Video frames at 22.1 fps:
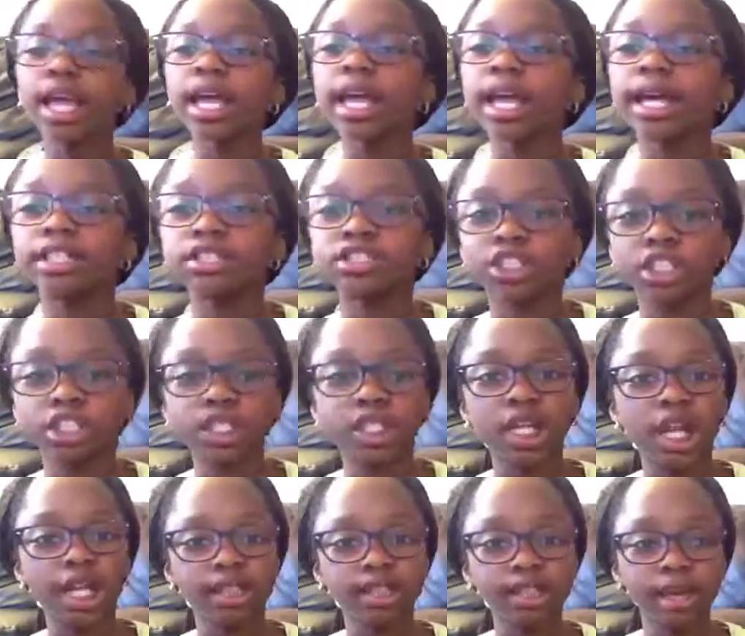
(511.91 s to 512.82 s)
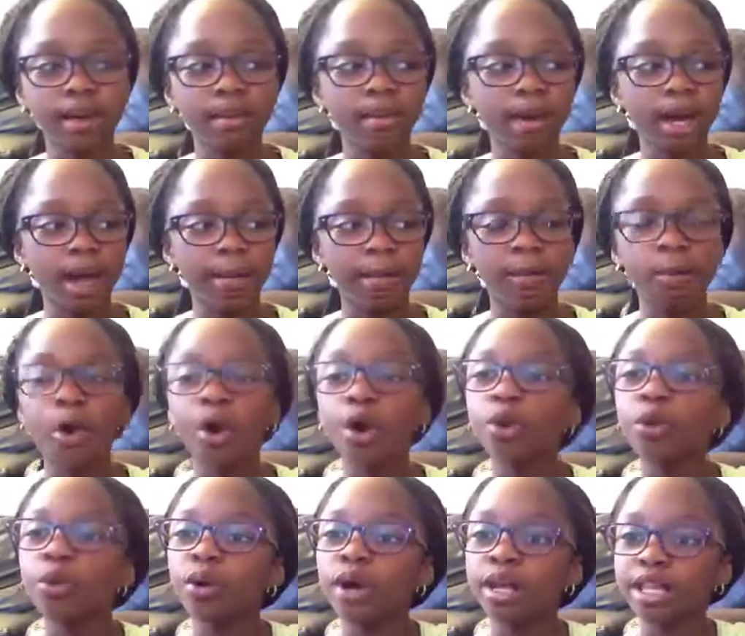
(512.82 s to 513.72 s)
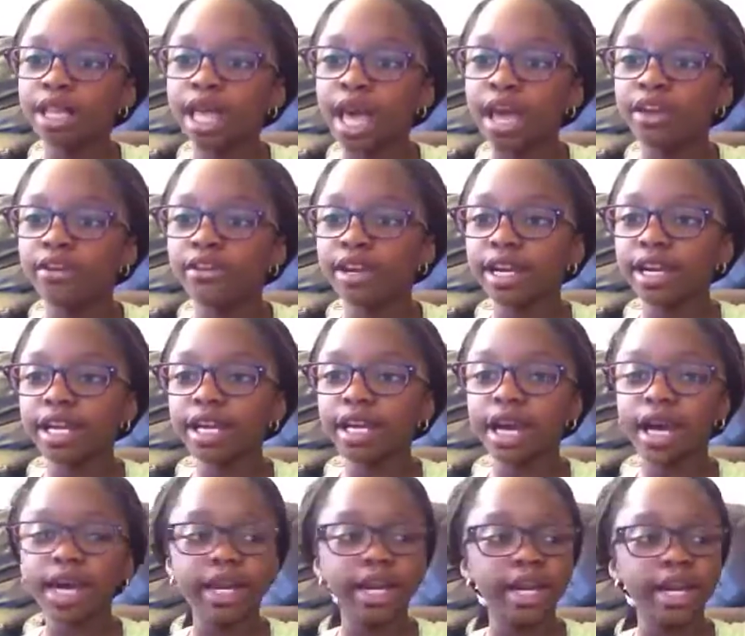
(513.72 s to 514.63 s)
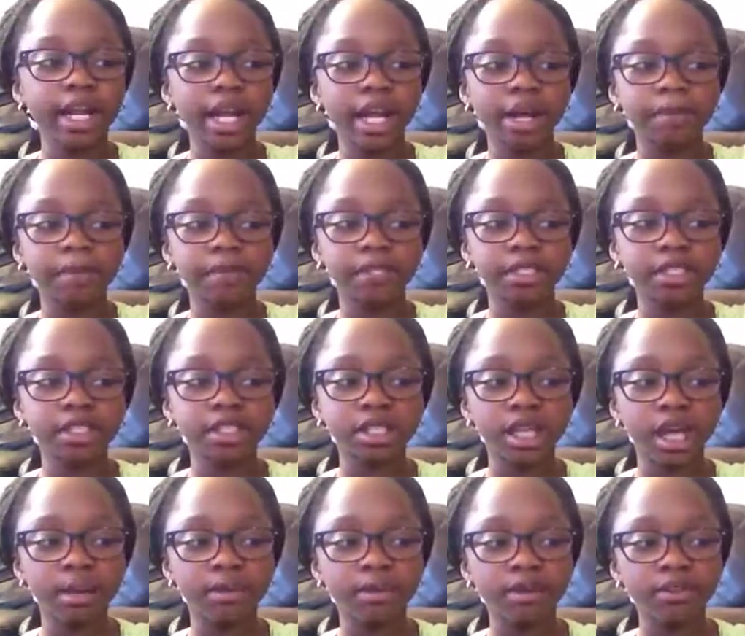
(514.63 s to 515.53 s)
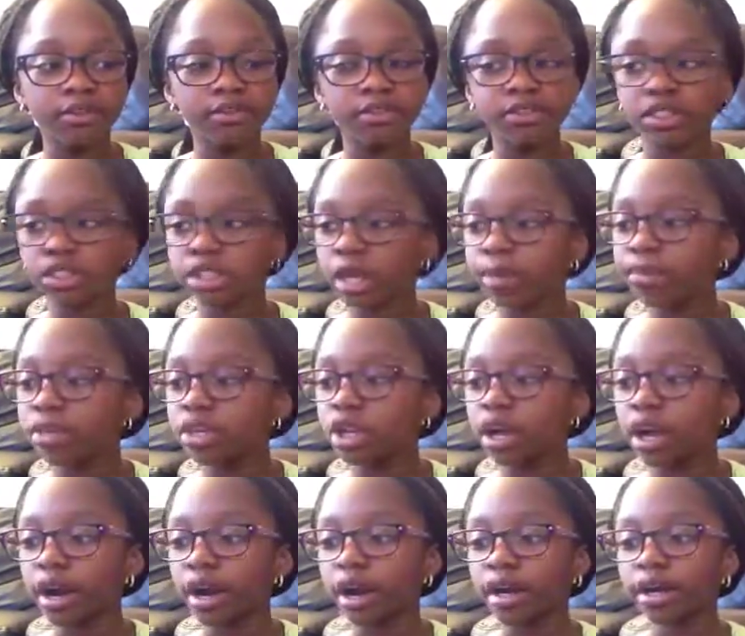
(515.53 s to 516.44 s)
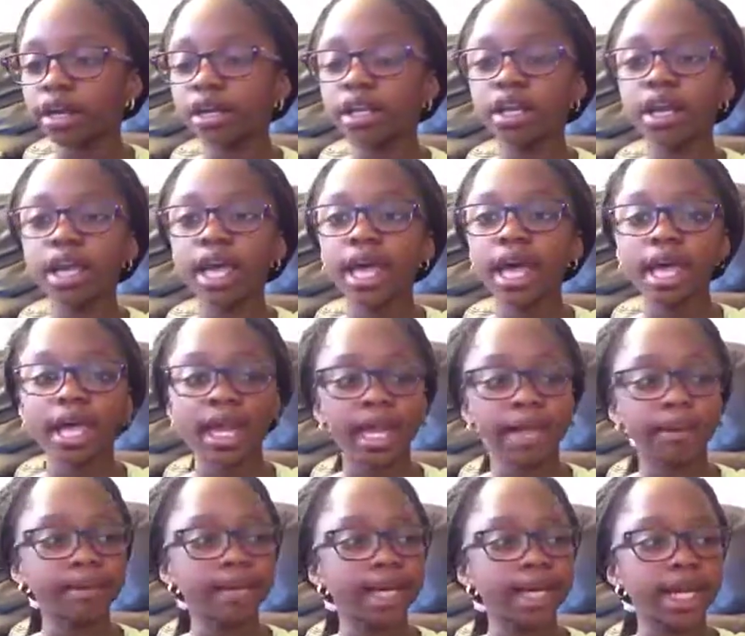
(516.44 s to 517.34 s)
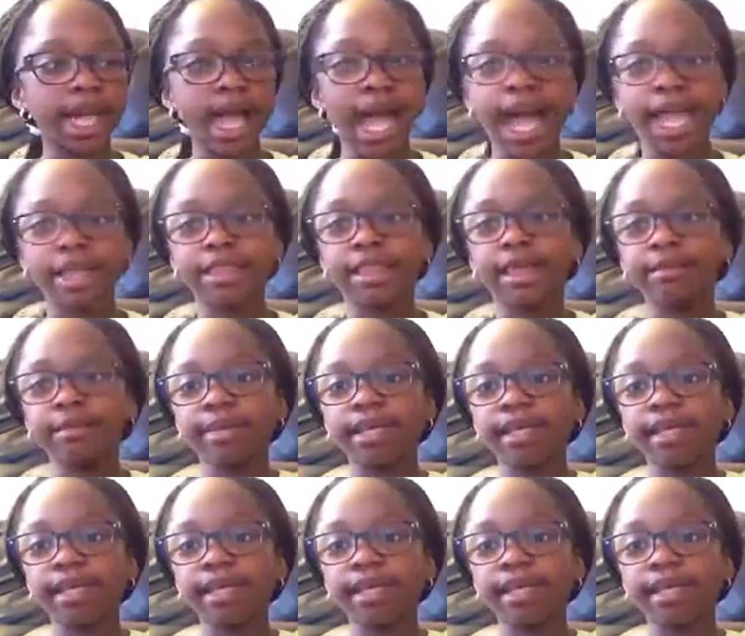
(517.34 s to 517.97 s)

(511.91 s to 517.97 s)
And just cut them up. Well, I already cut it up some yarn, and I'm gonna add them